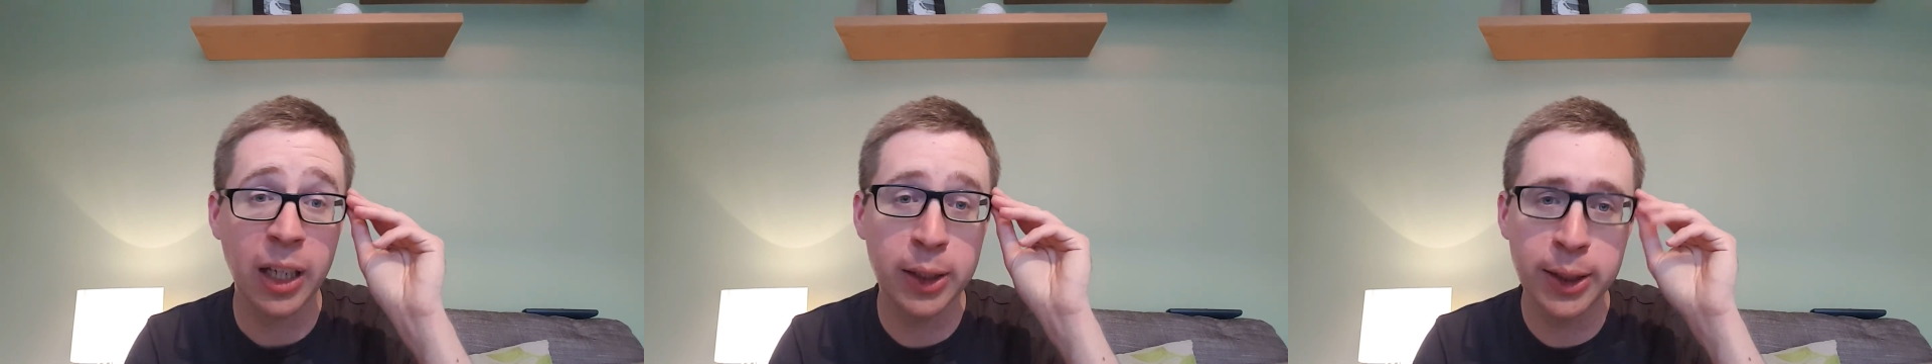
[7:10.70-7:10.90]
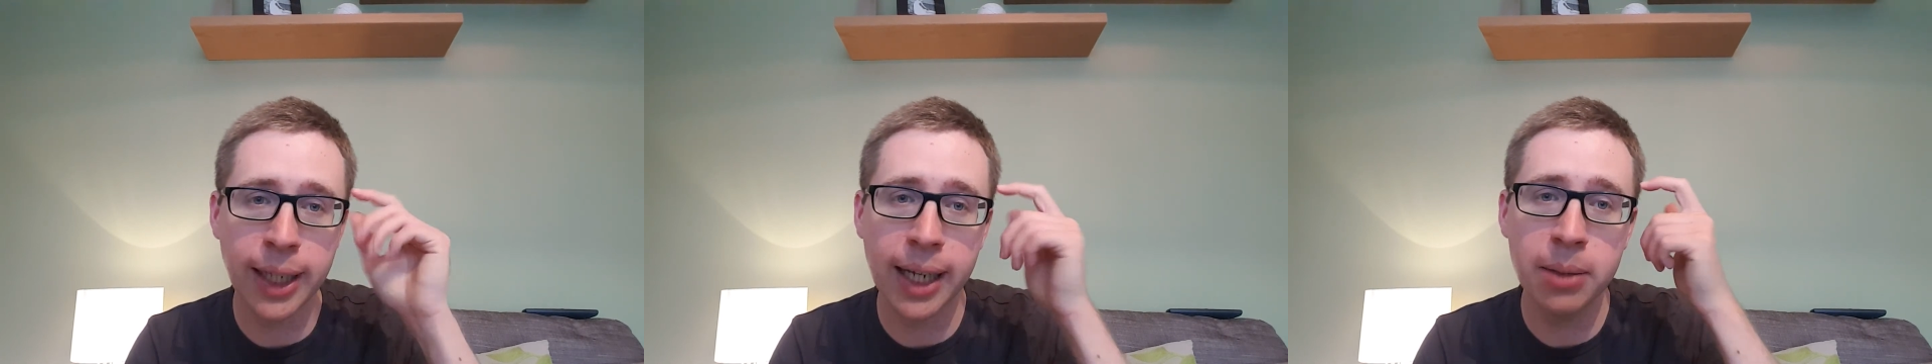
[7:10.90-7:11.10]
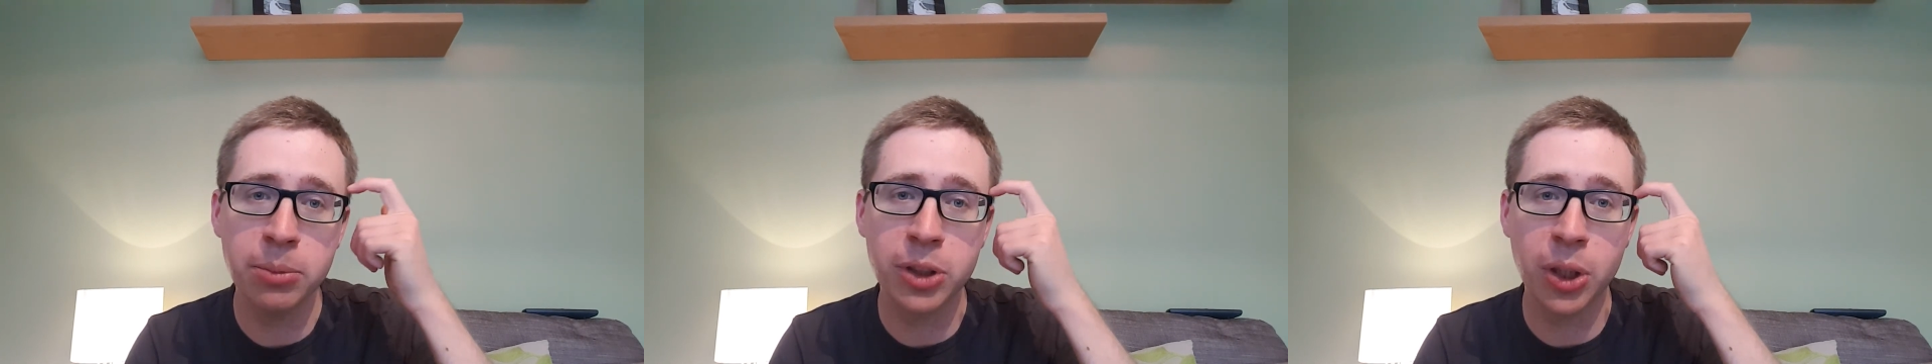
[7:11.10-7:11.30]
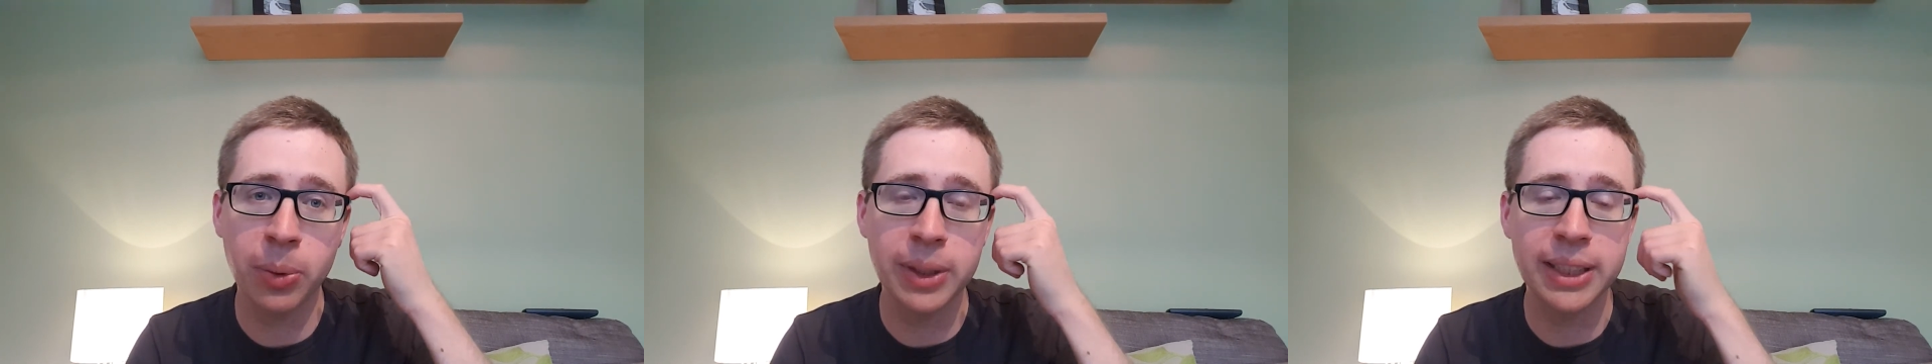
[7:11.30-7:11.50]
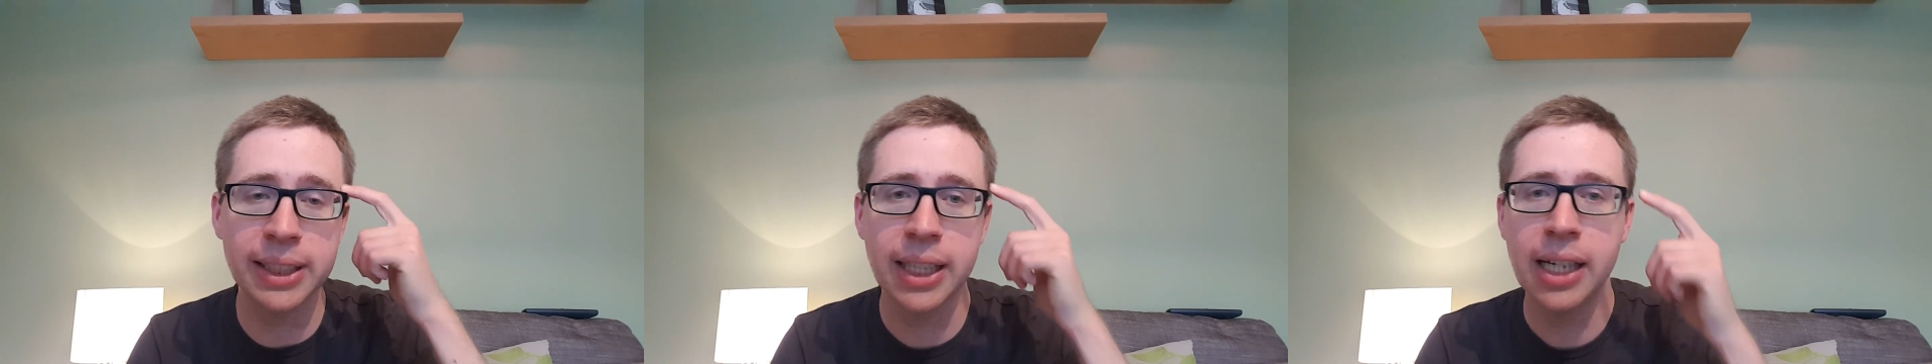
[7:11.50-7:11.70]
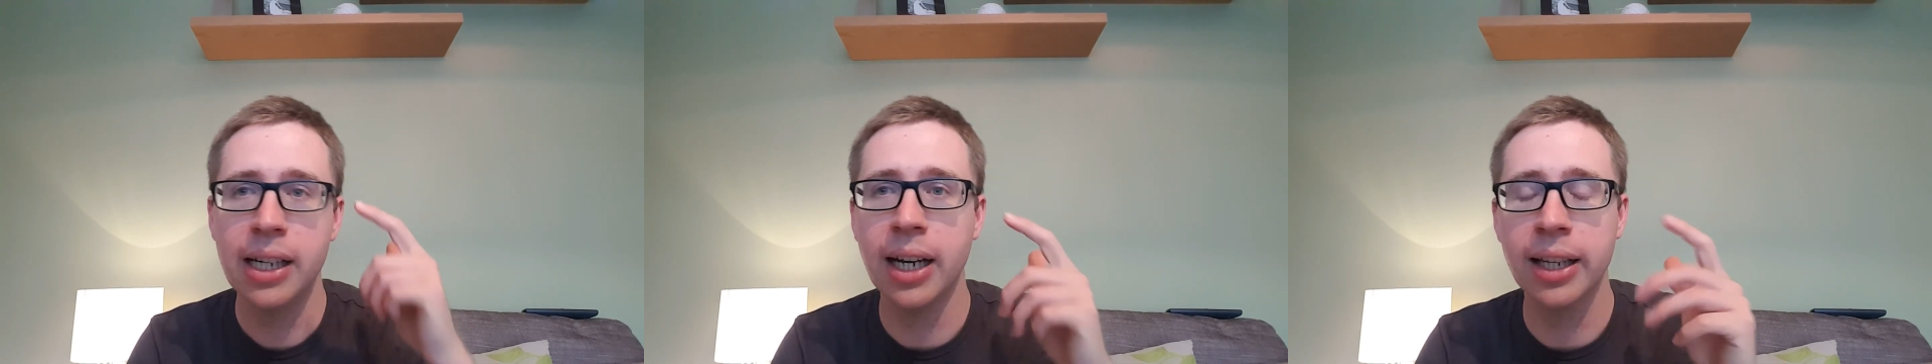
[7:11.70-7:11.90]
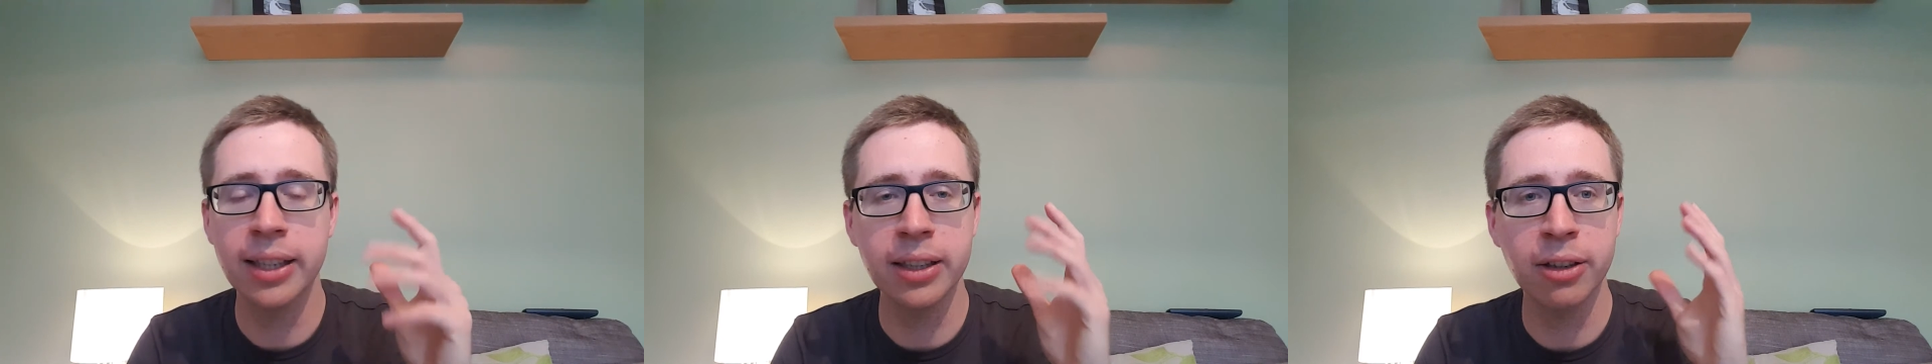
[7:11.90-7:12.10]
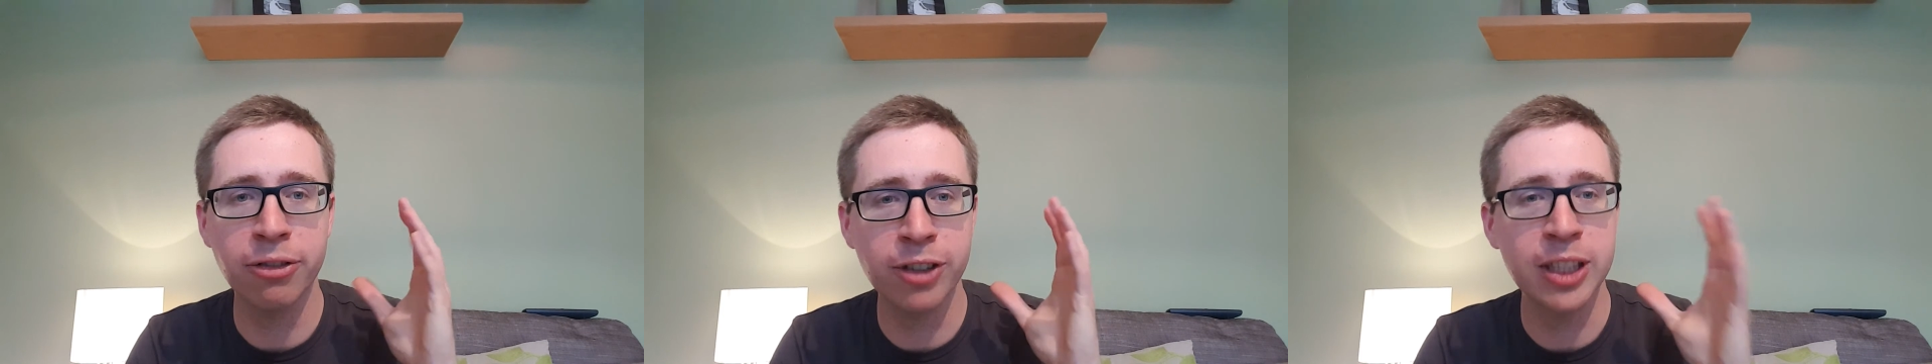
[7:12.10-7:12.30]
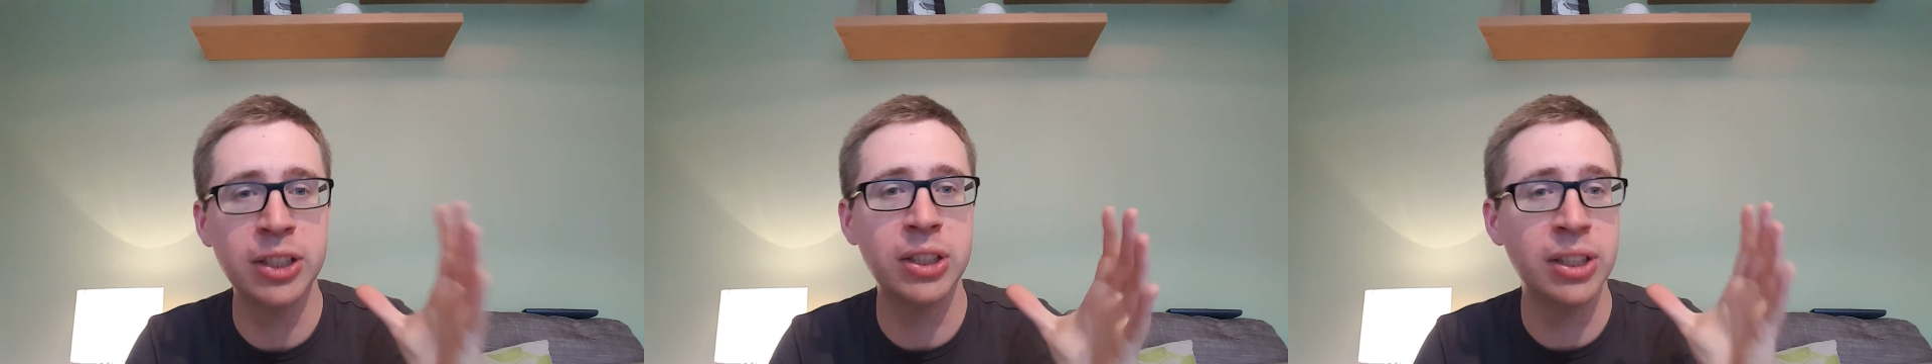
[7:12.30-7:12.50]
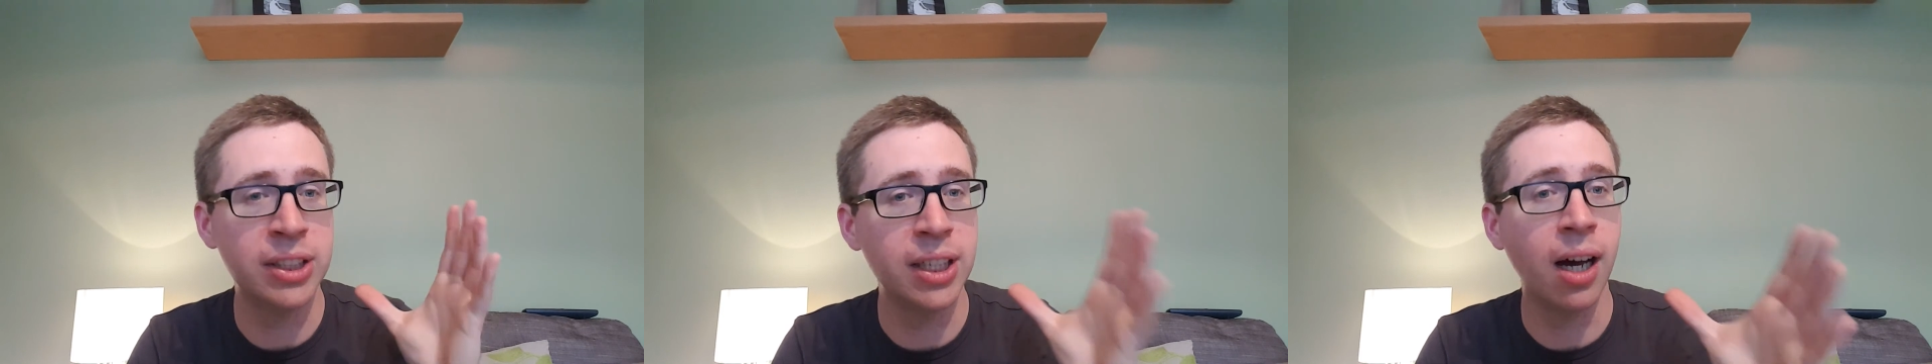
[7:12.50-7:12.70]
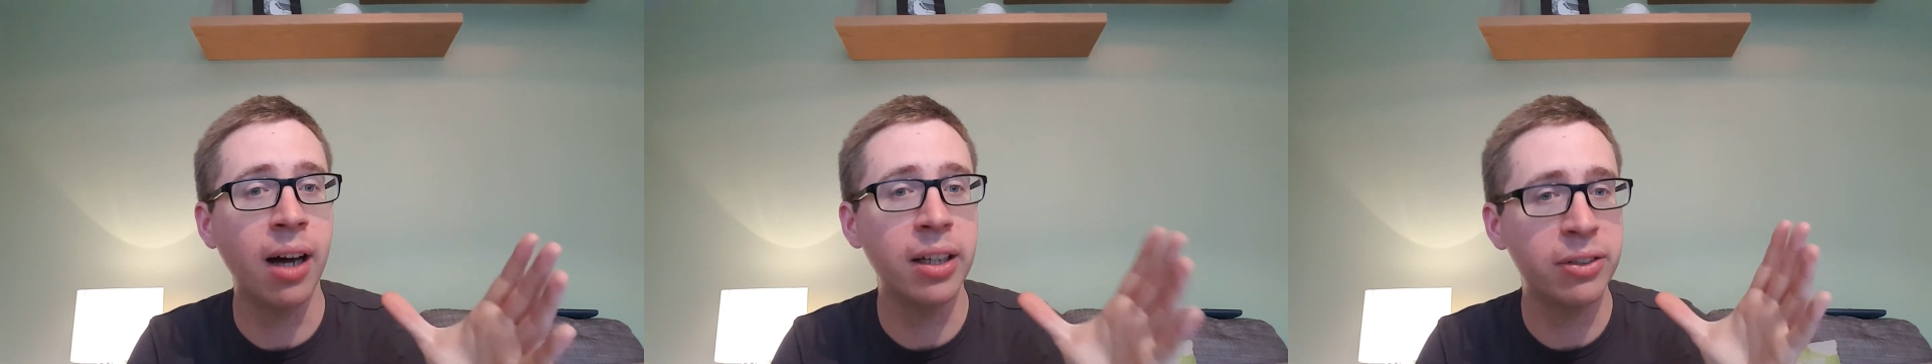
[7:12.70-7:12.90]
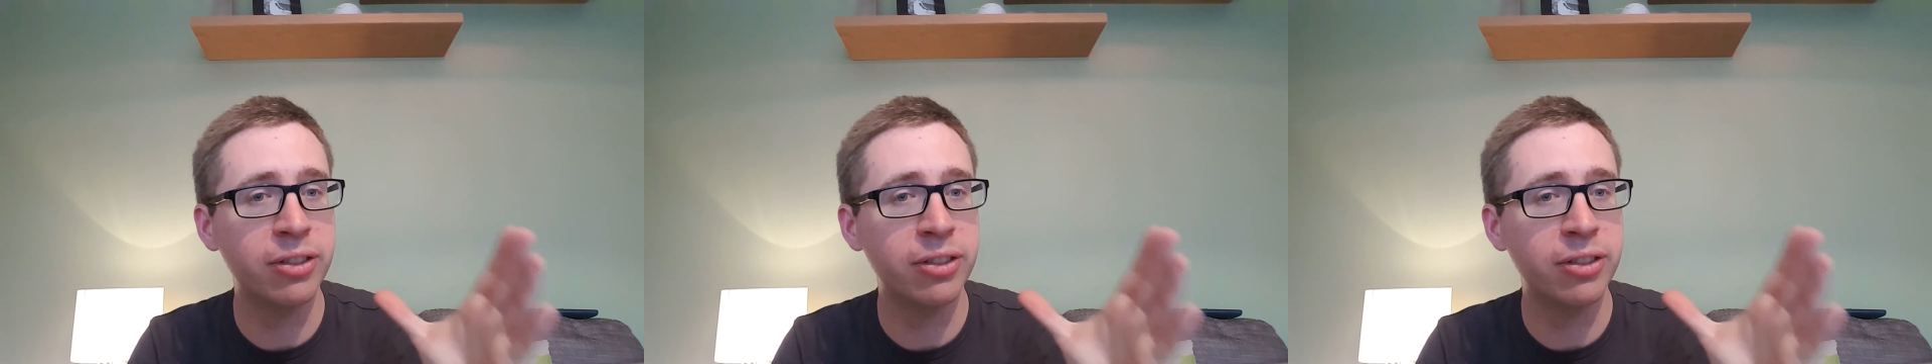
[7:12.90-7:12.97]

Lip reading: James, who is, I think, the first to die